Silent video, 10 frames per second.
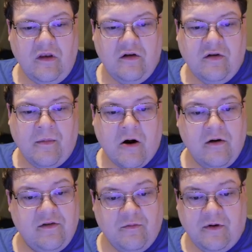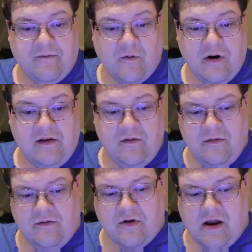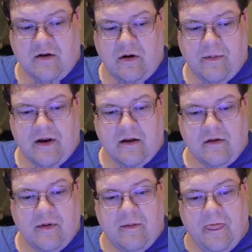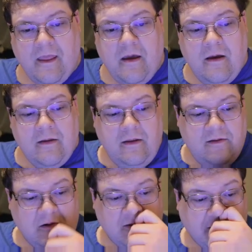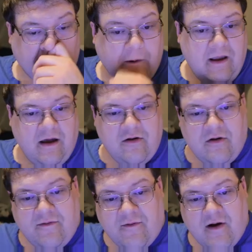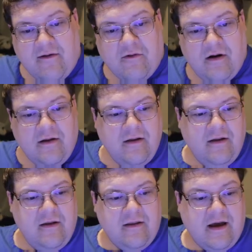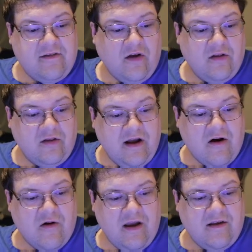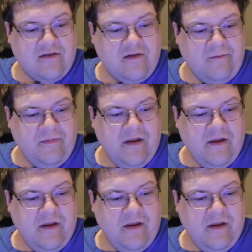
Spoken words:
Tomari's $142. Those are kind of creeping down a little bit. These are $300 forever. That's hilarious.